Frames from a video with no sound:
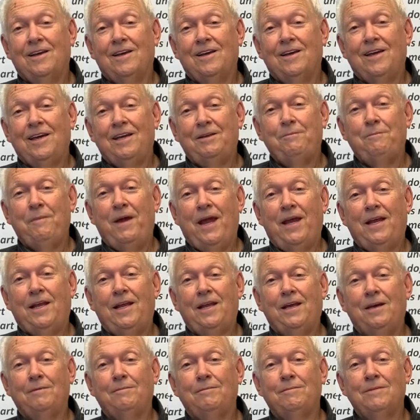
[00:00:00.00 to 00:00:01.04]
it made
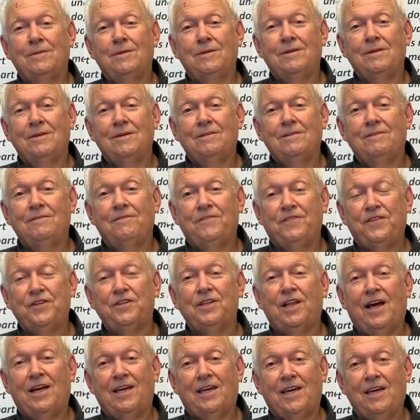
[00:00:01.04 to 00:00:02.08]
him feel
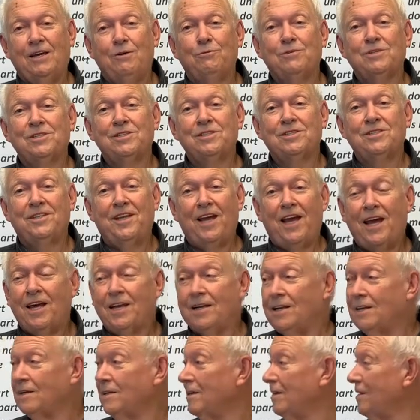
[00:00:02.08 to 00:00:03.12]
like he was
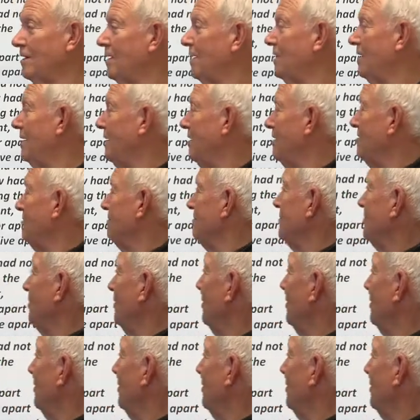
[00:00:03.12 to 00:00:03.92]
dead. So